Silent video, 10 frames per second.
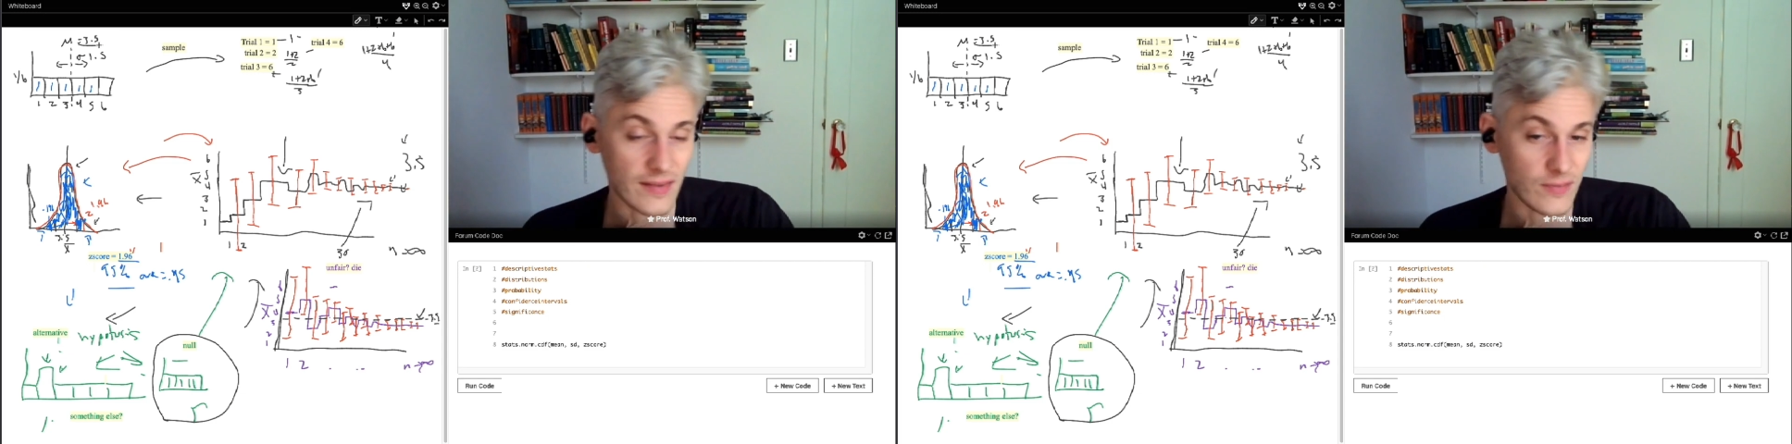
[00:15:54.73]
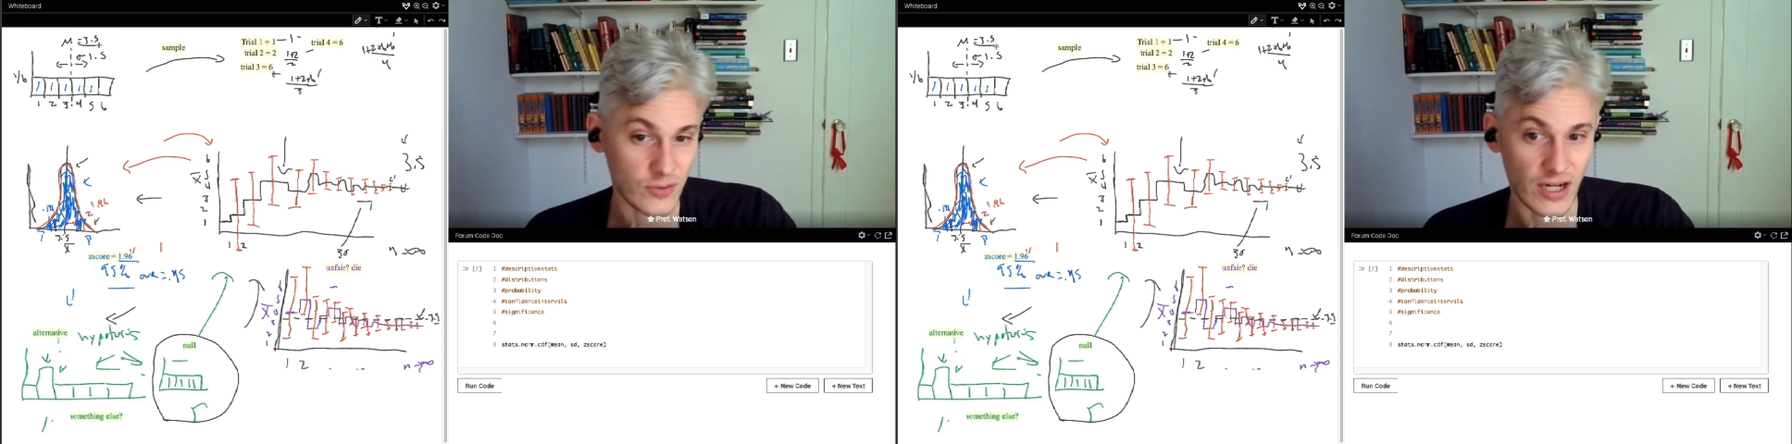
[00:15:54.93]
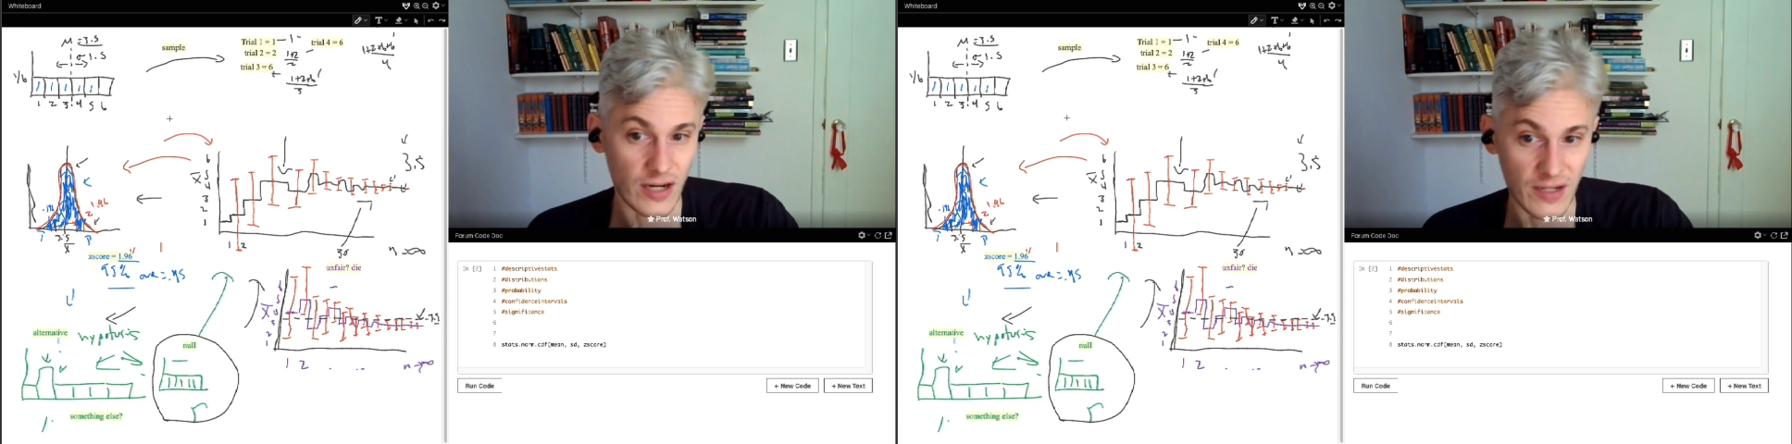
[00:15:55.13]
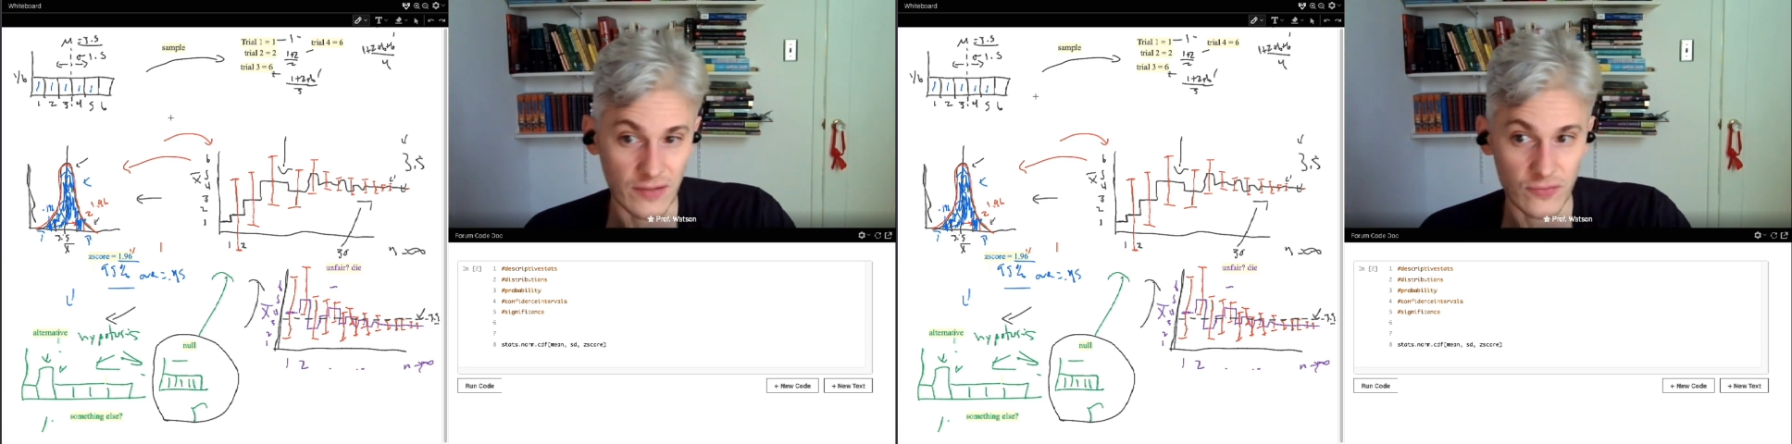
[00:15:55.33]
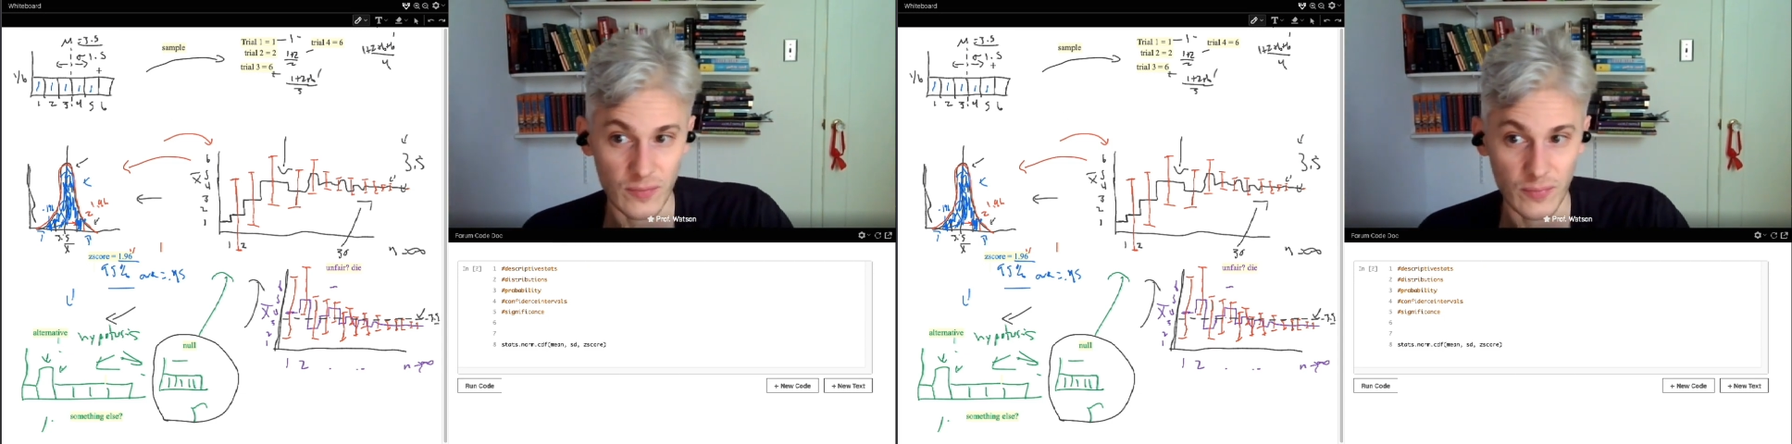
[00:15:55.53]
which had a mean of
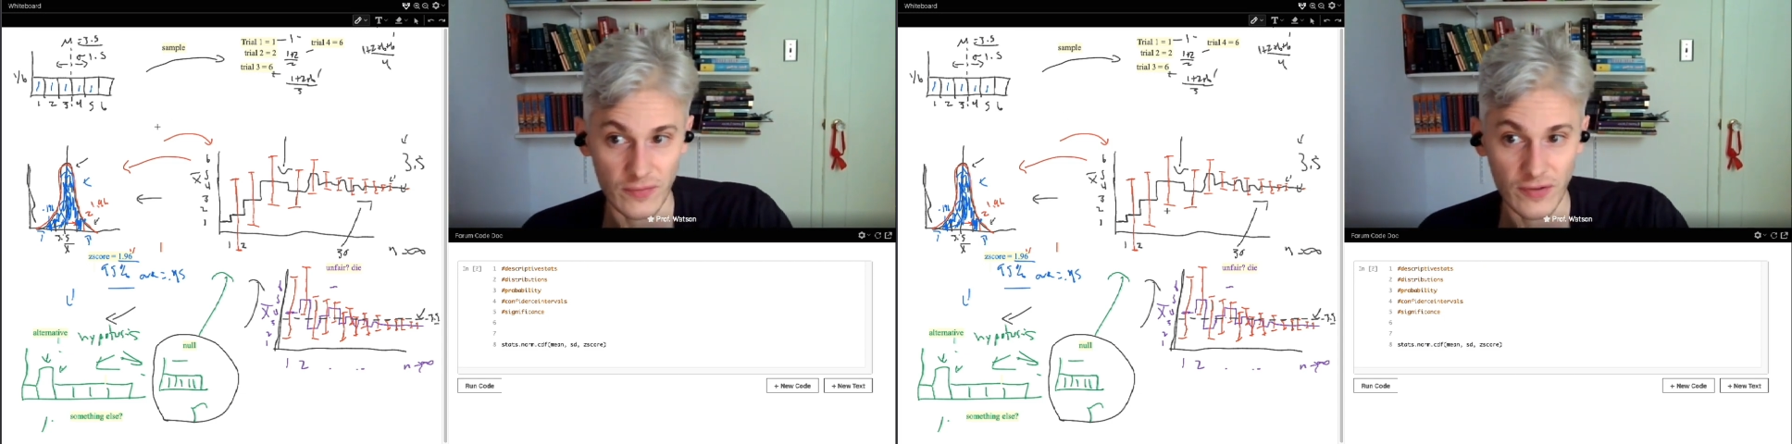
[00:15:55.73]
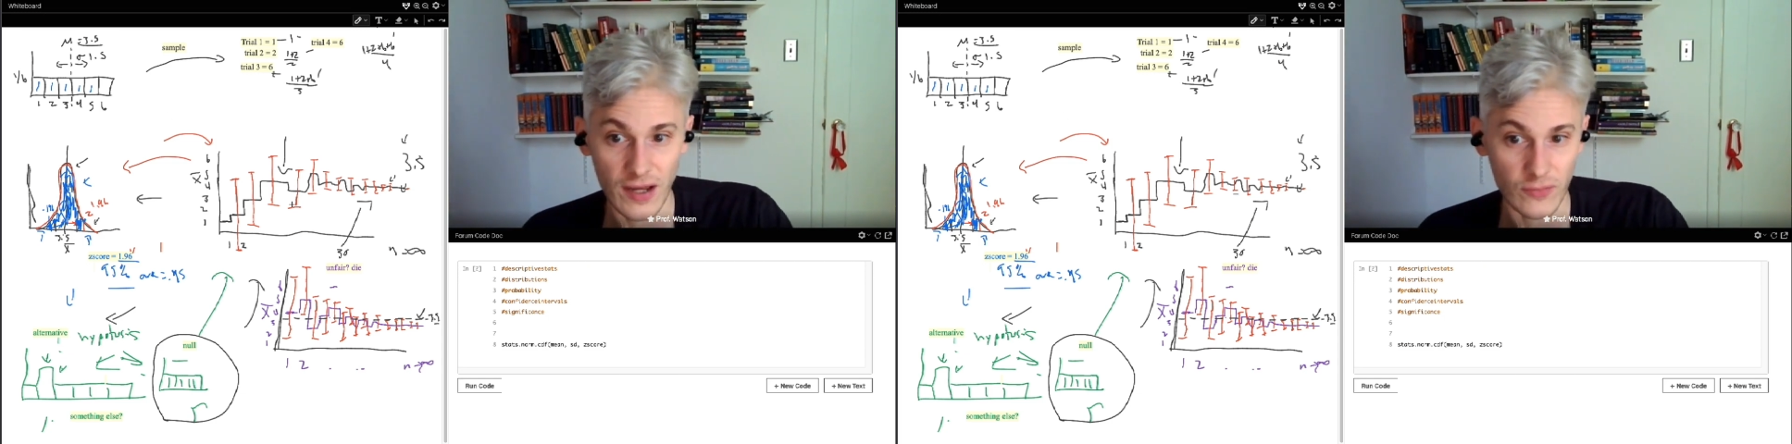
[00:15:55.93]
3.5,